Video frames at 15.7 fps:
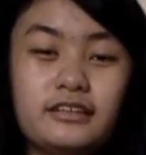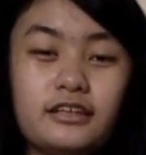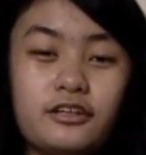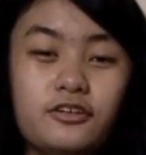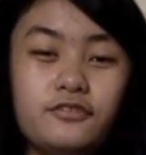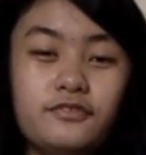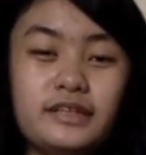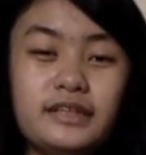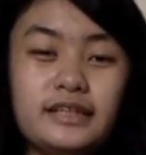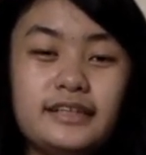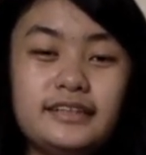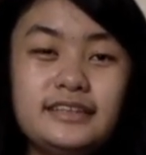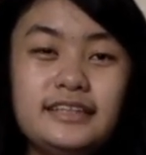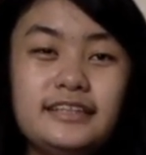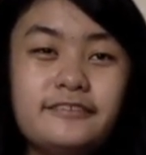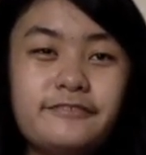the
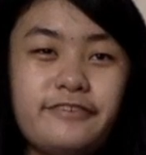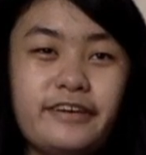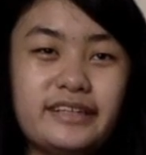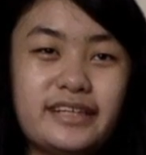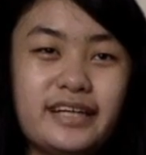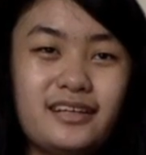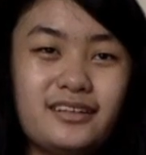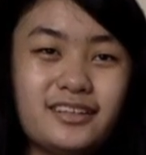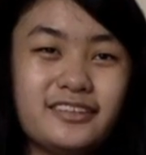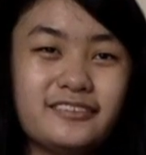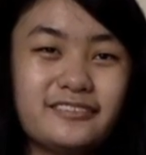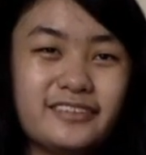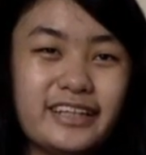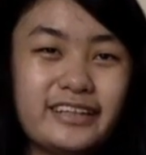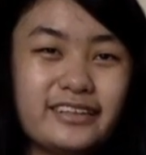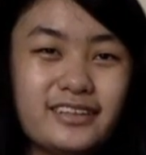COVID-19 fatality
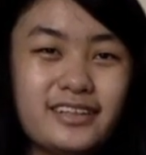rate.